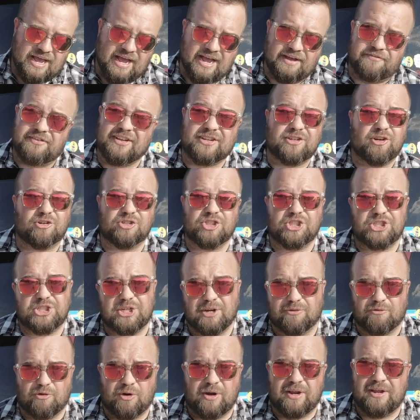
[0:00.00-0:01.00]
If they start
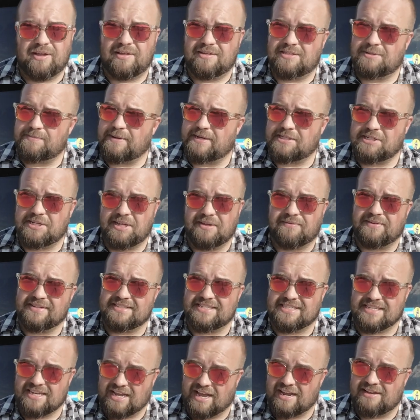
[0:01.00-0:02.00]
shivering, especially if
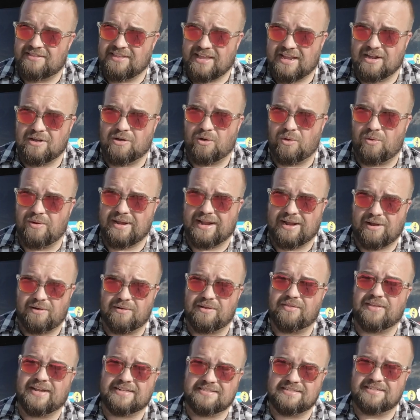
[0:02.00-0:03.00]
it's not that cold
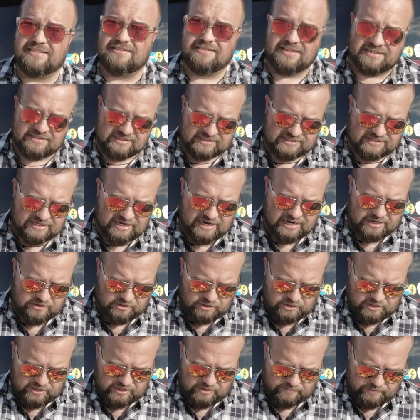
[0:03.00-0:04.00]
out, that's a sign
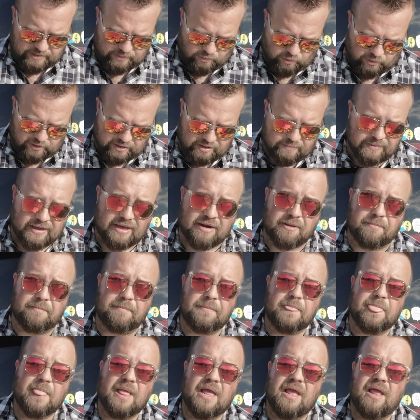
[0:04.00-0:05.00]
you need to be worried about them.
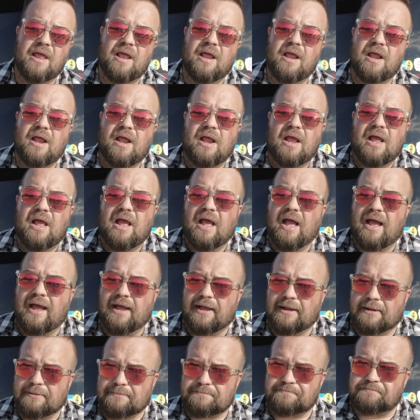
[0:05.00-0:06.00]

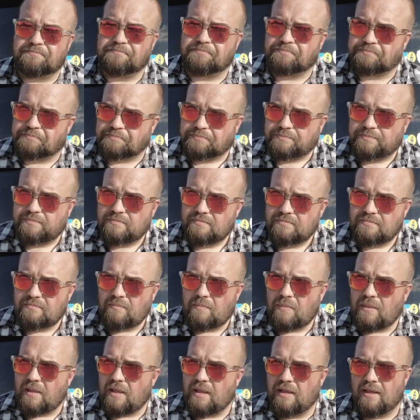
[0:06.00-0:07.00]

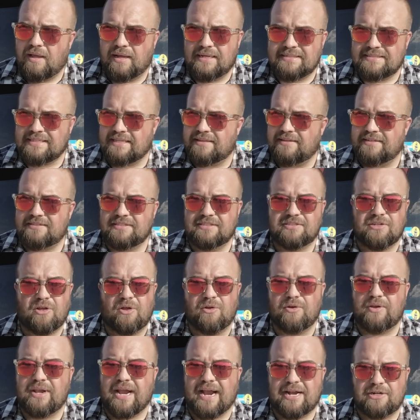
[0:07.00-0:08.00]
Like I said, this is
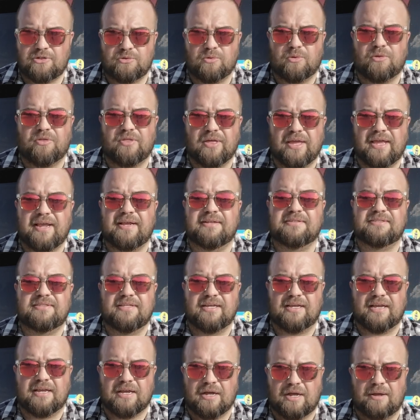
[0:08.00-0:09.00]
all natural things
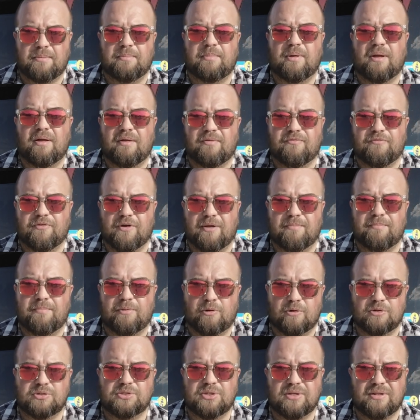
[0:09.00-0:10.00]
that come from a
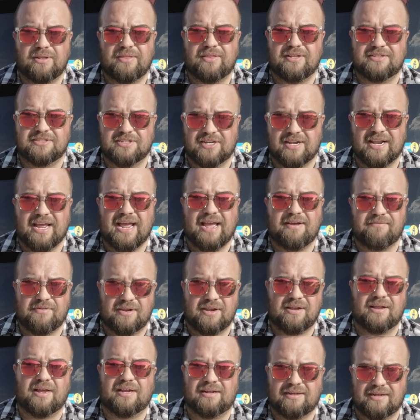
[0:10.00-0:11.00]
person that's going to have
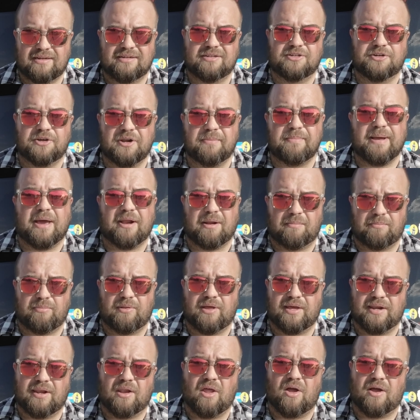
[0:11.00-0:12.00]
a good amount of
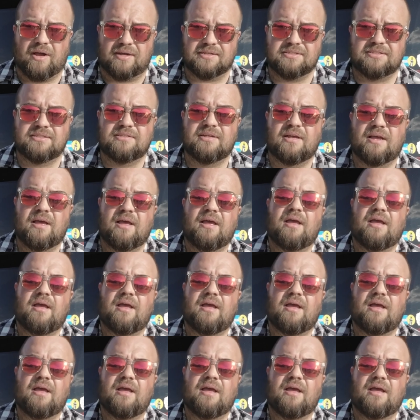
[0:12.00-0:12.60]
blood loss.